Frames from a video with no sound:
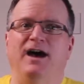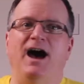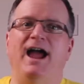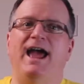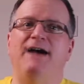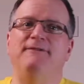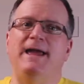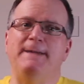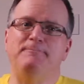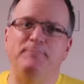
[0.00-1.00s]
I have
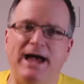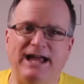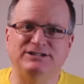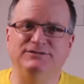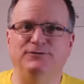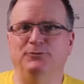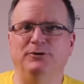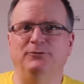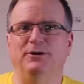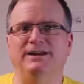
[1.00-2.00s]
a passion for
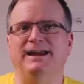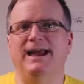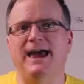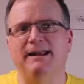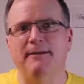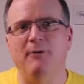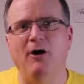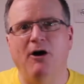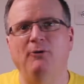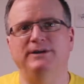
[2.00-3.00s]
woodworking and I'm
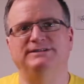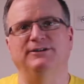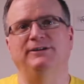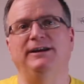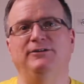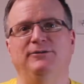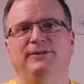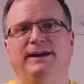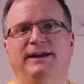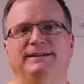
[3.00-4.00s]
always learning new
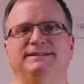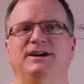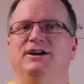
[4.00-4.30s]
things.